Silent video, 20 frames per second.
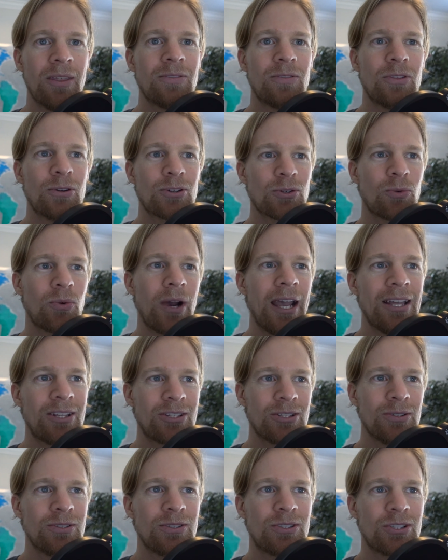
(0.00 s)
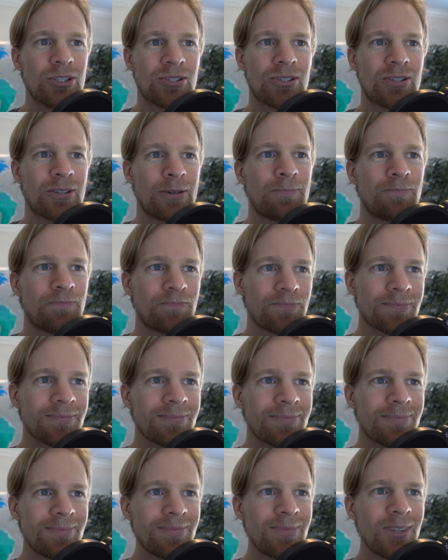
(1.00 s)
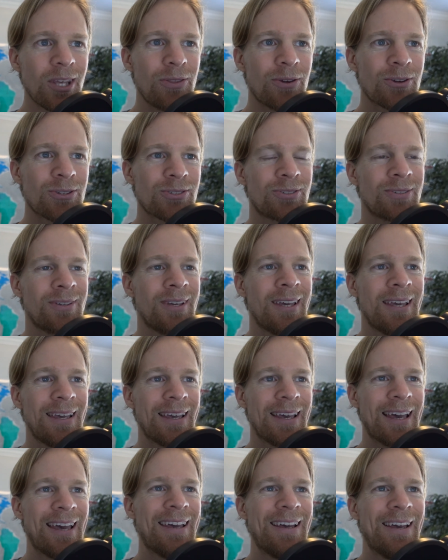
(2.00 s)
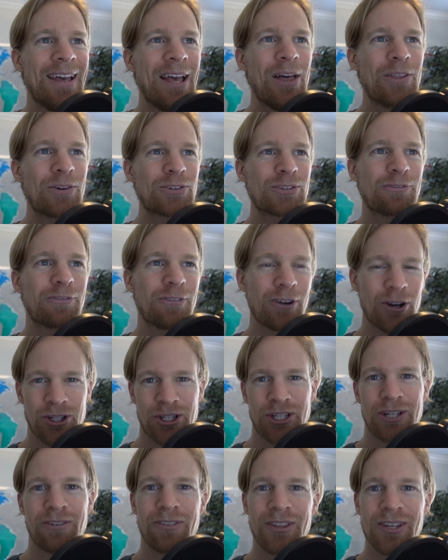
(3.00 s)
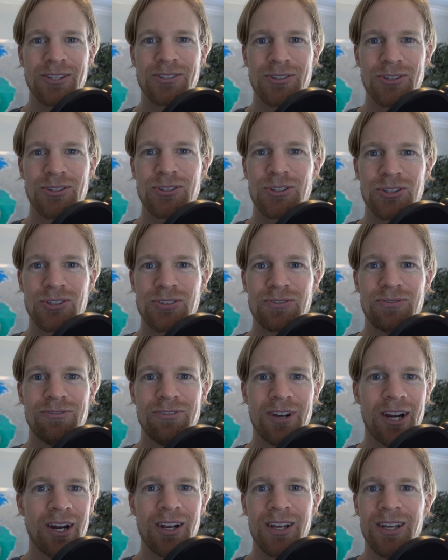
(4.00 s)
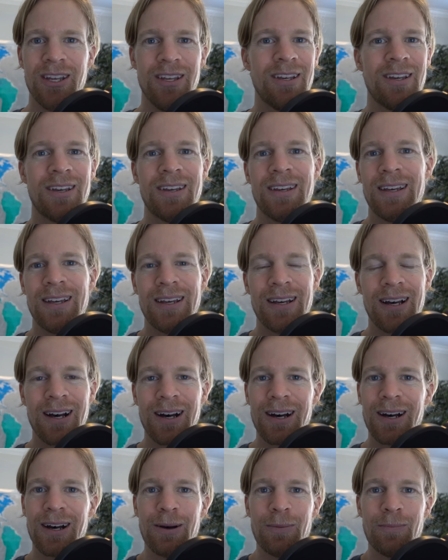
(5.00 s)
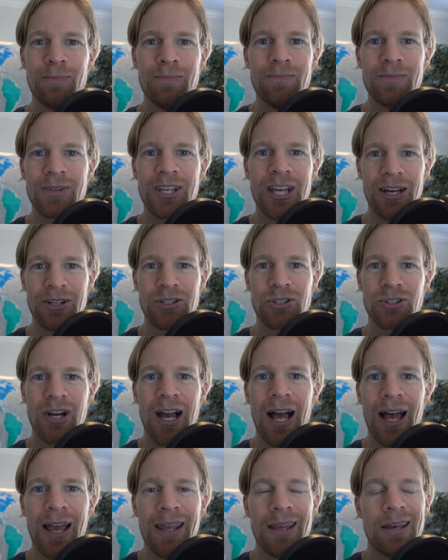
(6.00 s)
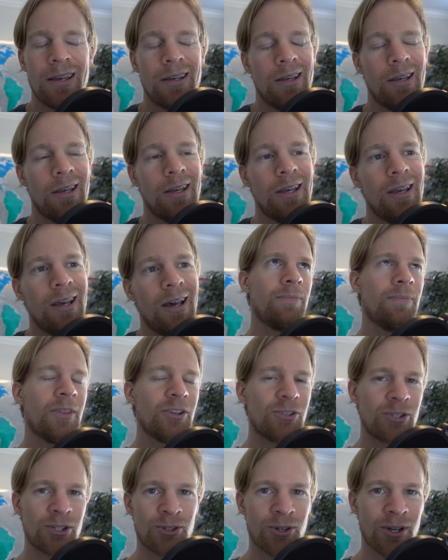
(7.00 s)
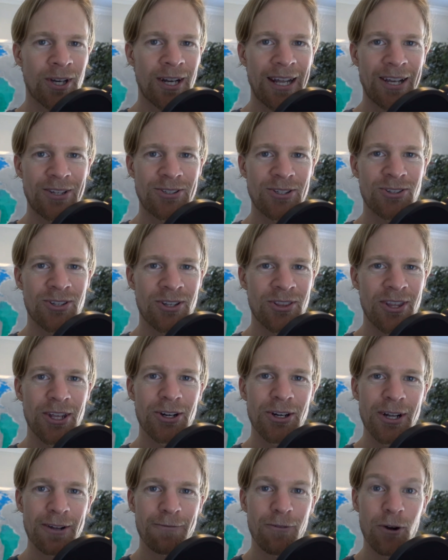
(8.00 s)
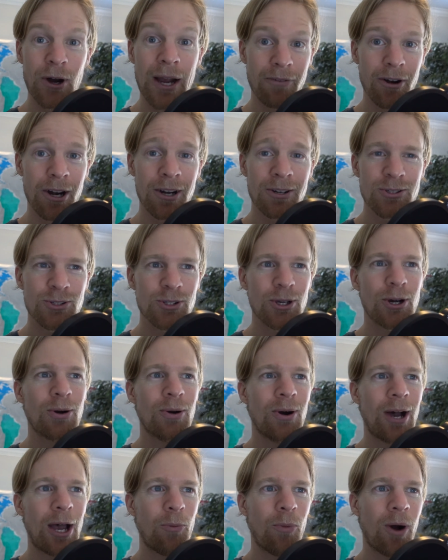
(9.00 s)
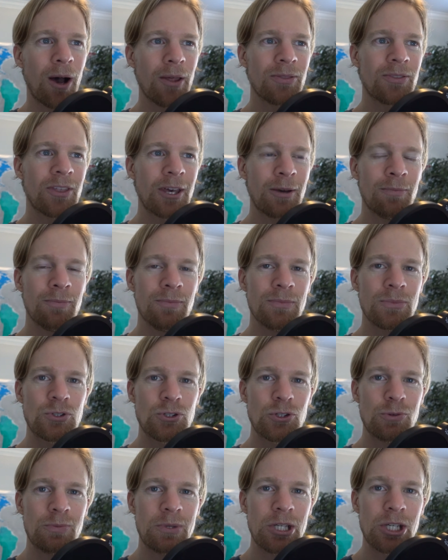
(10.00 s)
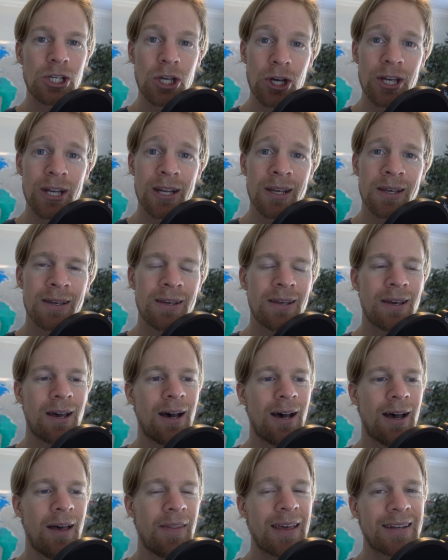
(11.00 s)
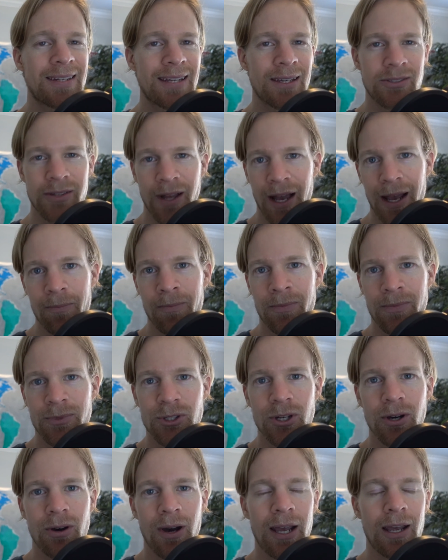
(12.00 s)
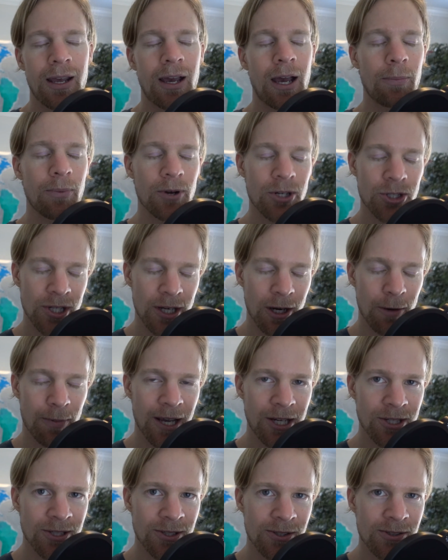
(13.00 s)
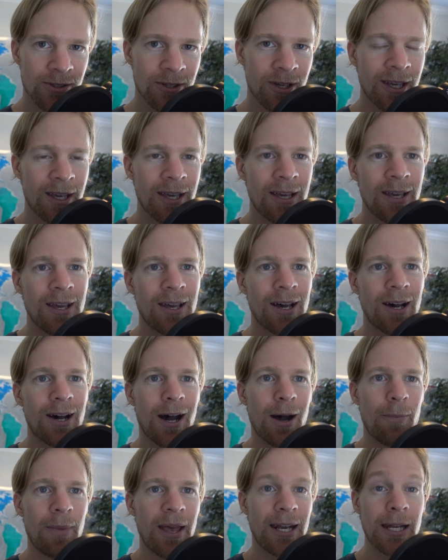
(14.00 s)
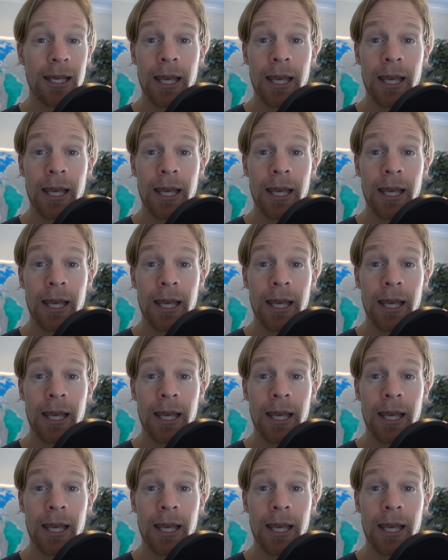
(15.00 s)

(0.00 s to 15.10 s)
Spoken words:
there's a way to just there's a version of this that's just very cut and dry. These things are going to exist on the internet forever, so I want them to be good, and that takes time. So I appreciate your patience, and